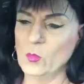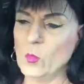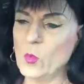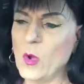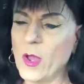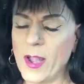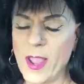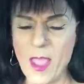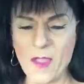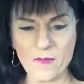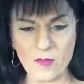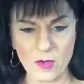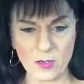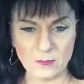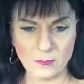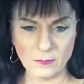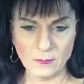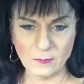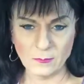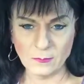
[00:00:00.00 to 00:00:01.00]
whatever,
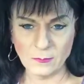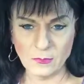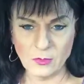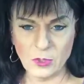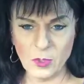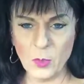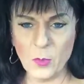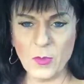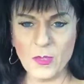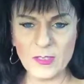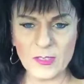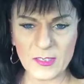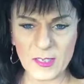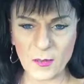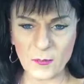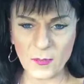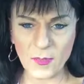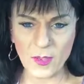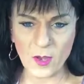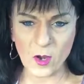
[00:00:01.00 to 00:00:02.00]
doing
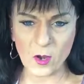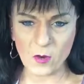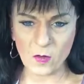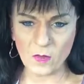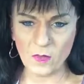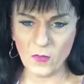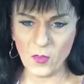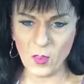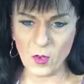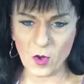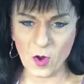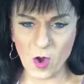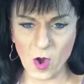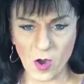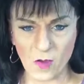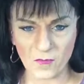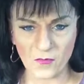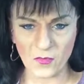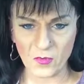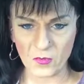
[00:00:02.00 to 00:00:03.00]
something hurtful or
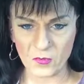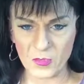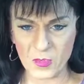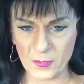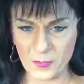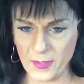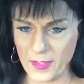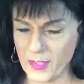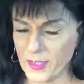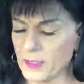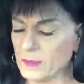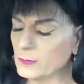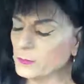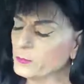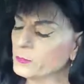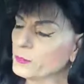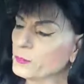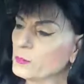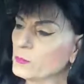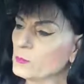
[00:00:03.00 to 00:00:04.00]
harmful to me?
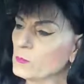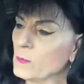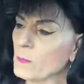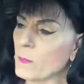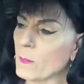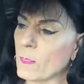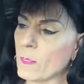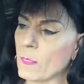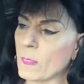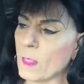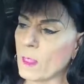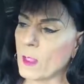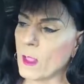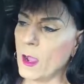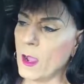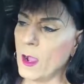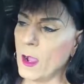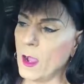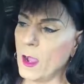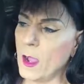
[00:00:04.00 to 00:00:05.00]

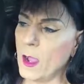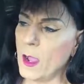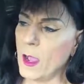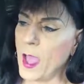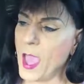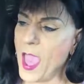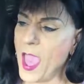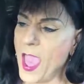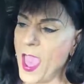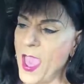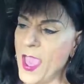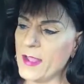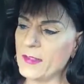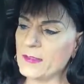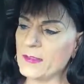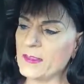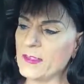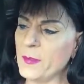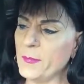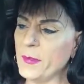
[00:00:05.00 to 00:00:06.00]

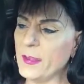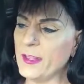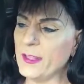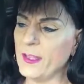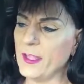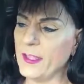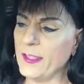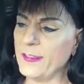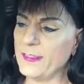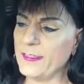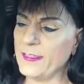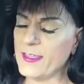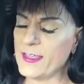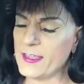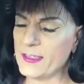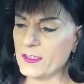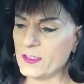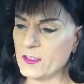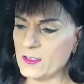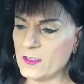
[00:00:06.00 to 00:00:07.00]
And somebody like
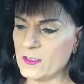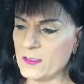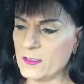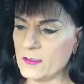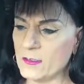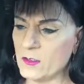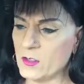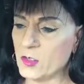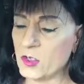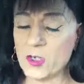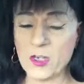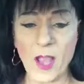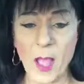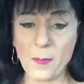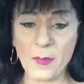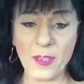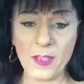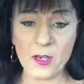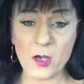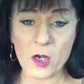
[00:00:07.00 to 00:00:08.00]
this should
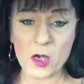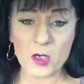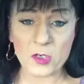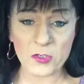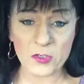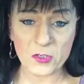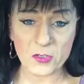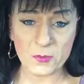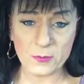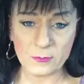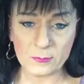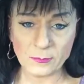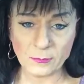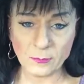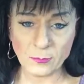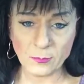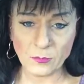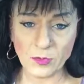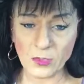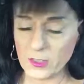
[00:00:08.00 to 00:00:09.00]
not be a nurse.
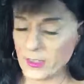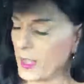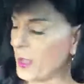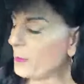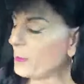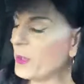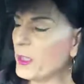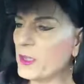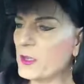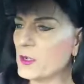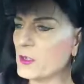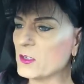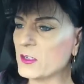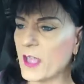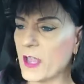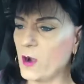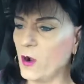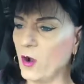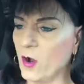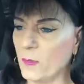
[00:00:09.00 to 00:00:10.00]
Should not be
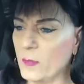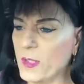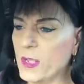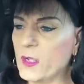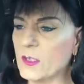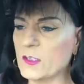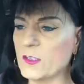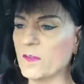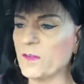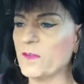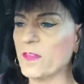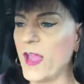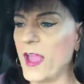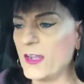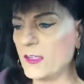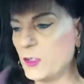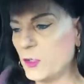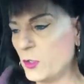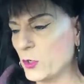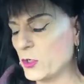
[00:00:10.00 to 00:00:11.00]
a nurse at all. Because if
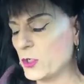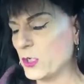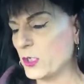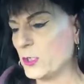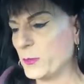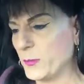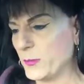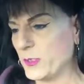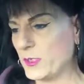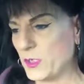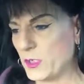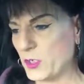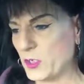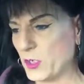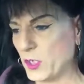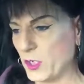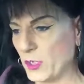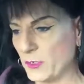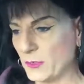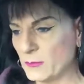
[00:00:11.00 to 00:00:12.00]
that's your
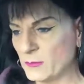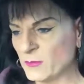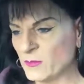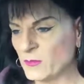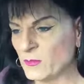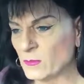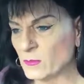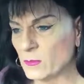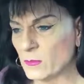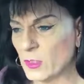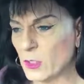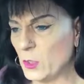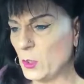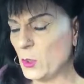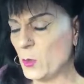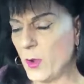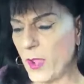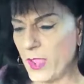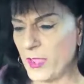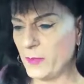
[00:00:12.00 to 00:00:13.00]
disposition, that
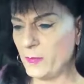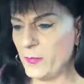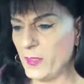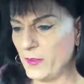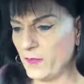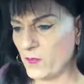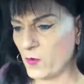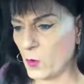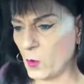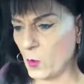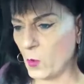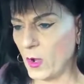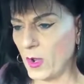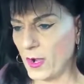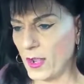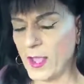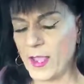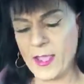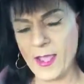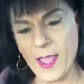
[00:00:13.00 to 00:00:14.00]
you hate me for what
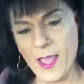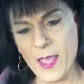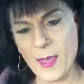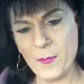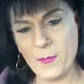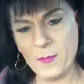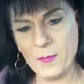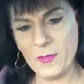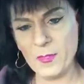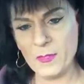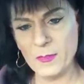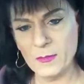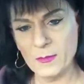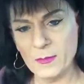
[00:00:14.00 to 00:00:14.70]
I am,